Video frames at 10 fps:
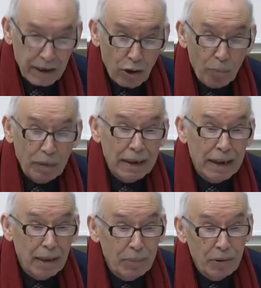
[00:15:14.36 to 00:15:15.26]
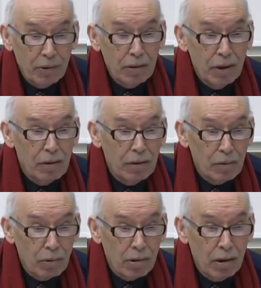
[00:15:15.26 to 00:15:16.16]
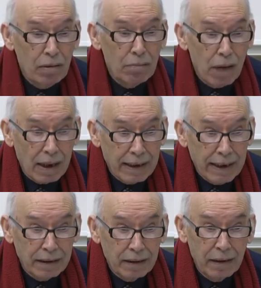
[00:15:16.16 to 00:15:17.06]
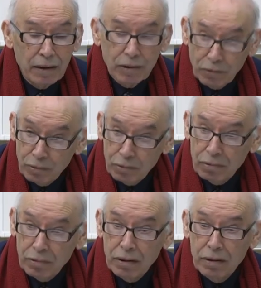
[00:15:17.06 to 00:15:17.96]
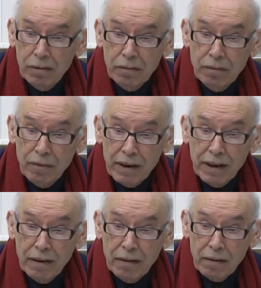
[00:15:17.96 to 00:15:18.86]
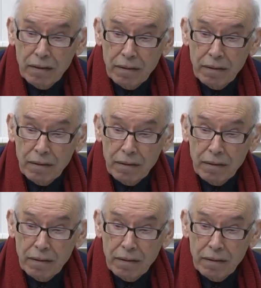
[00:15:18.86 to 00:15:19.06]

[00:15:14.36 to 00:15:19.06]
the opening up, you know, a local market to foreign